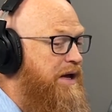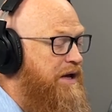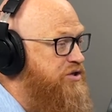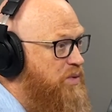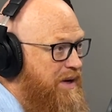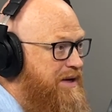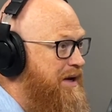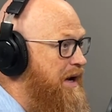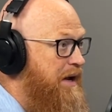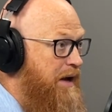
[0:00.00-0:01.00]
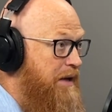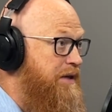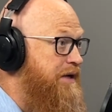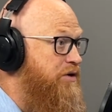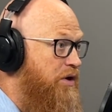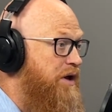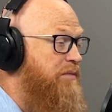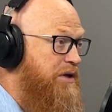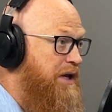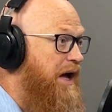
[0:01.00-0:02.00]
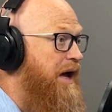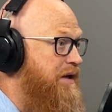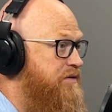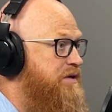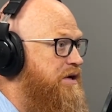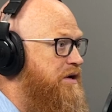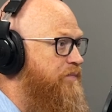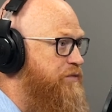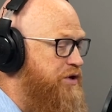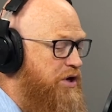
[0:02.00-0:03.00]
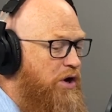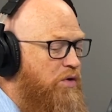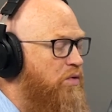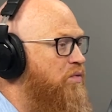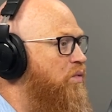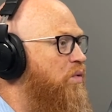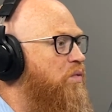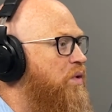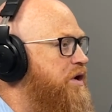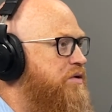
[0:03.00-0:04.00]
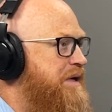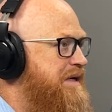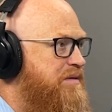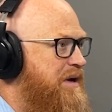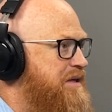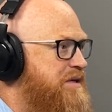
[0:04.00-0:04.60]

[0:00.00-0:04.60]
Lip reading: And so I leaned on him a lot to know, what do you need to make